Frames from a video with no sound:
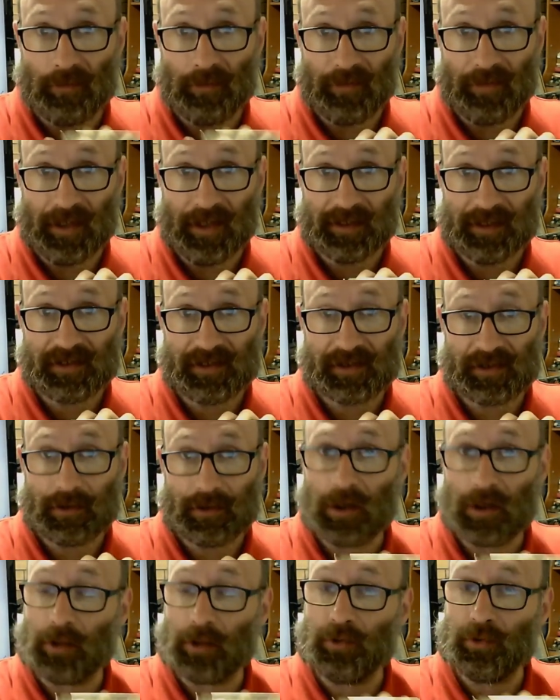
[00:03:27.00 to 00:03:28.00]
off this,
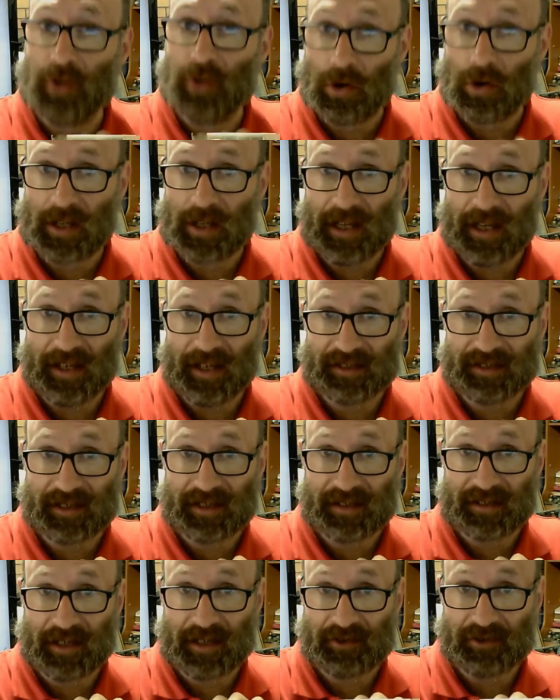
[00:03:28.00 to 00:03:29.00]
I could not get
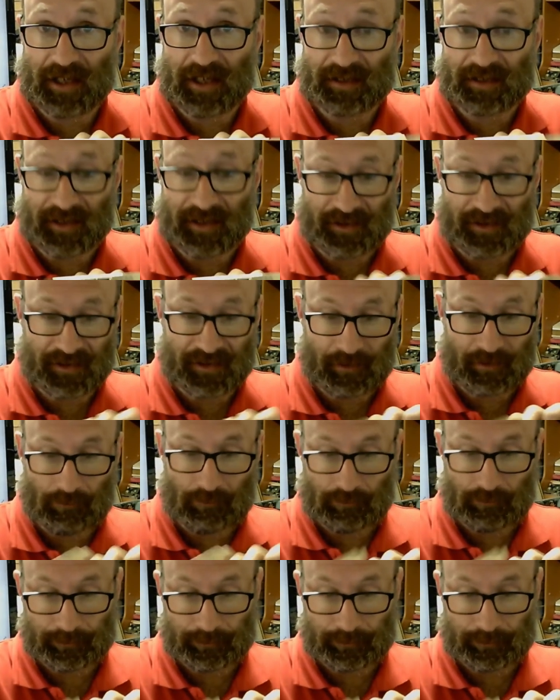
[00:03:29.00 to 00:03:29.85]
SSH access.